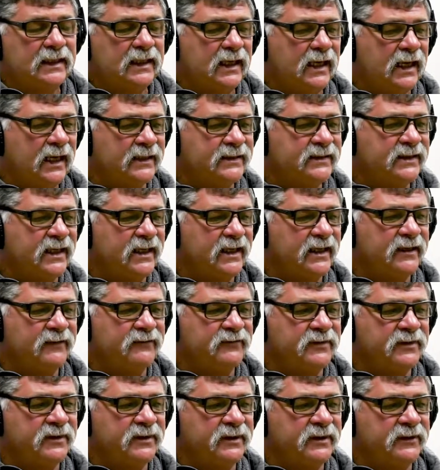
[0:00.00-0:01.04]
I tell you,
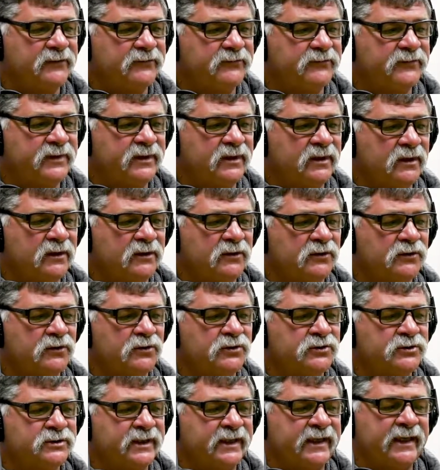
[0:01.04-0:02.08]
if you
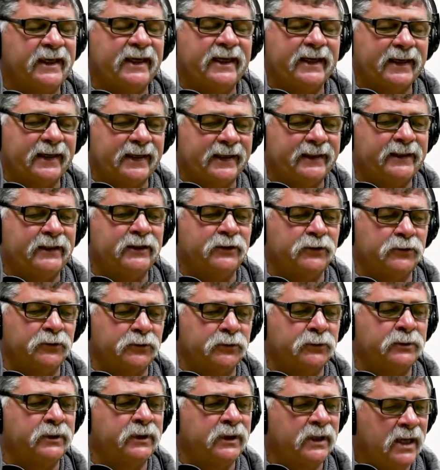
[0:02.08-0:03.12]
lose a kid,
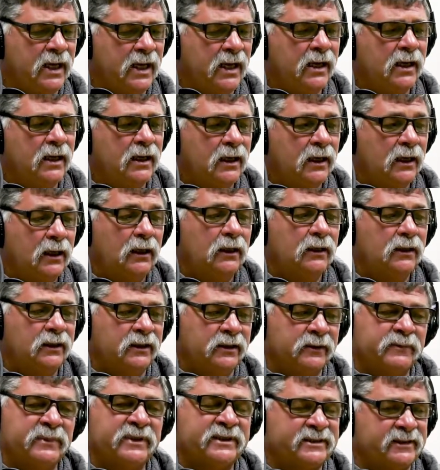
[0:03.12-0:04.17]
you
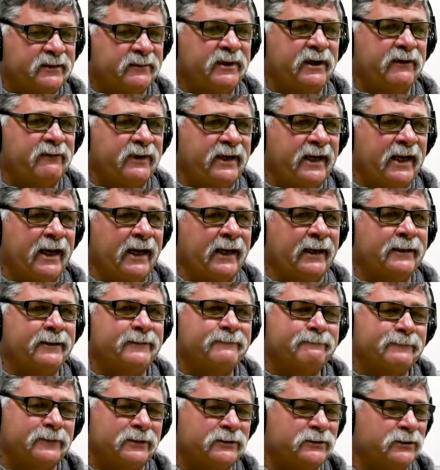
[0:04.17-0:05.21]
miss them every day.
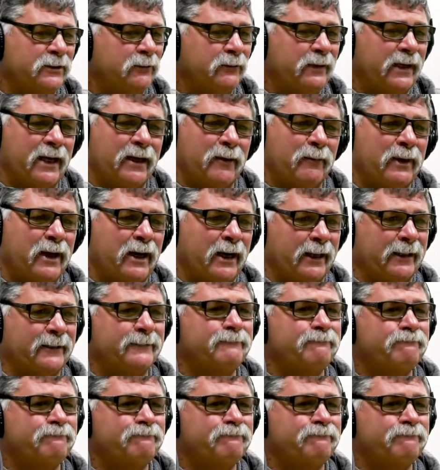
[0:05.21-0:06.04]
There's no doubt about it.